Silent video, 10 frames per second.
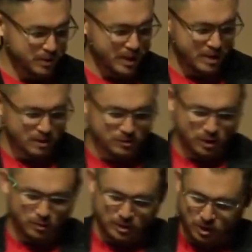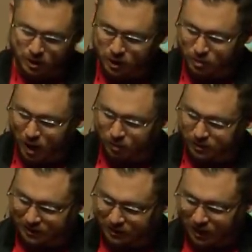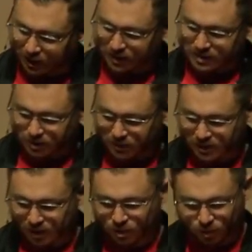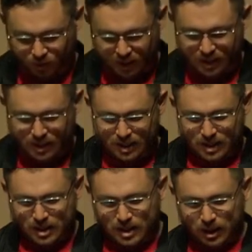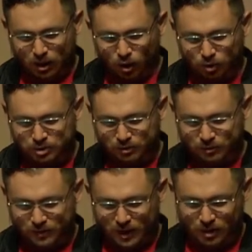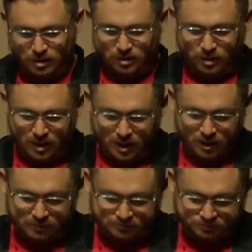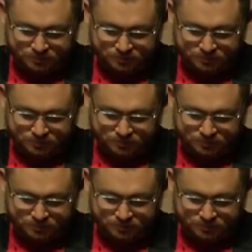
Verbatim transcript: to be a gift to you. But turn in your Bibles to 2 Timothy 3 and hold your finger there.